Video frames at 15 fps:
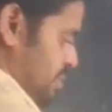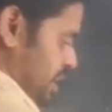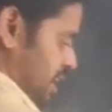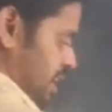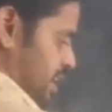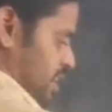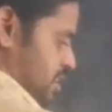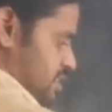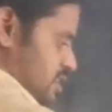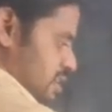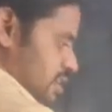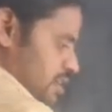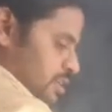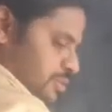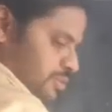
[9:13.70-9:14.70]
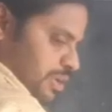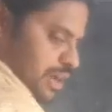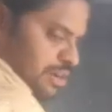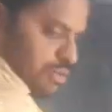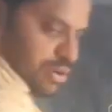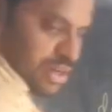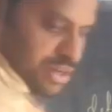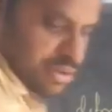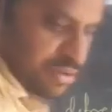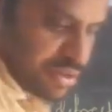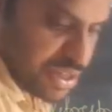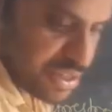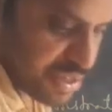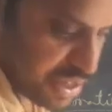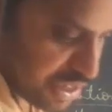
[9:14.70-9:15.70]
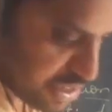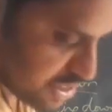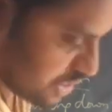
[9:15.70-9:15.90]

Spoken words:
buildings, we are going to destruct